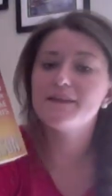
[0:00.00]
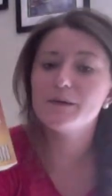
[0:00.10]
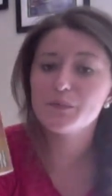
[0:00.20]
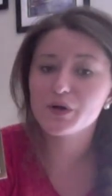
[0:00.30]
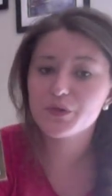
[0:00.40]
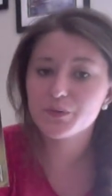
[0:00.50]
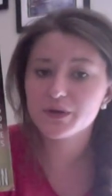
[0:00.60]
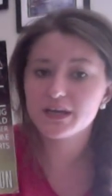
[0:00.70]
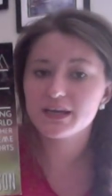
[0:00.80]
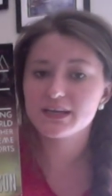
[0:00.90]
And then book
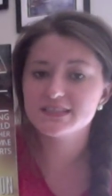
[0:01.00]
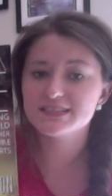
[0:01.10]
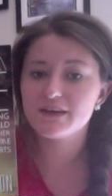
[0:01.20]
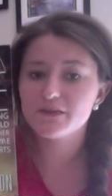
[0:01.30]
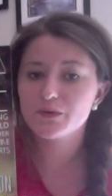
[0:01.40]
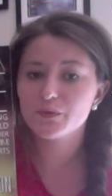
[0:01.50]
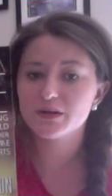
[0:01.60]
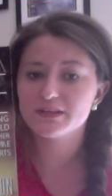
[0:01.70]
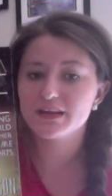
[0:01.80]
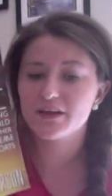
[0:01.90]
three is Saving the
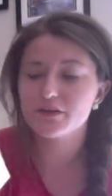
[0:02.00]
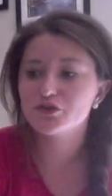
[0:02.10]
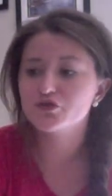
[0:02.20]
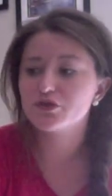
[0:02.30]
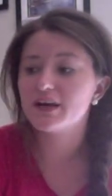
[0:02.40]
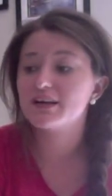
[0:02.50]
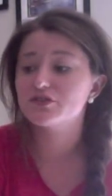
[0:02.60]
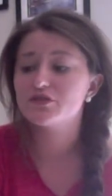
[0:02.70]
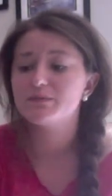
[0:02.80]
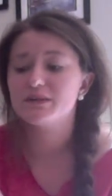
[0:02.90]
World and Other
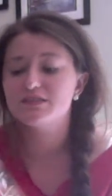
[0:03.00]
Extreme